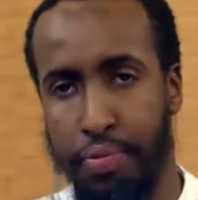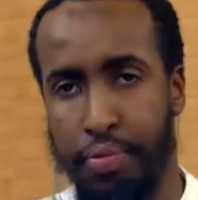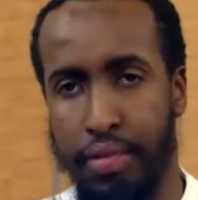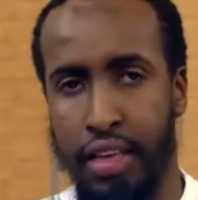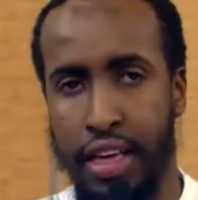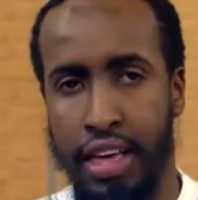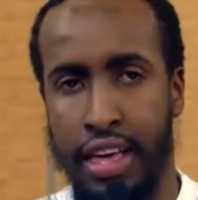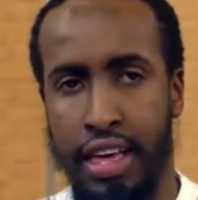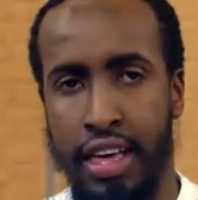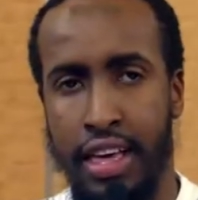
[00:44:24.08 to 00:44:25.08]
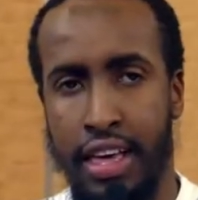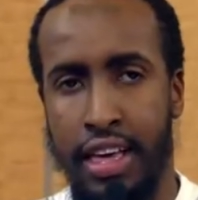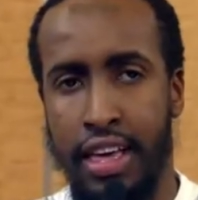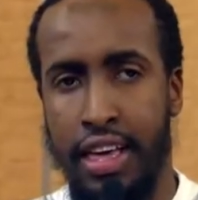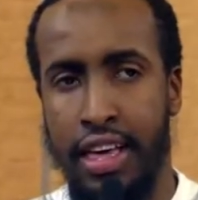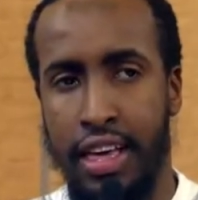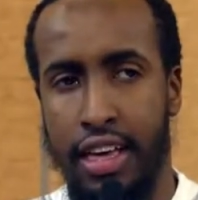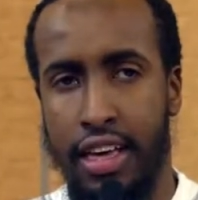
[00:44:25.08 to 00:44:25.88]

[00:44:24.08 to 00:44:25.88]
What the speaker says: No one is speaking in this clip.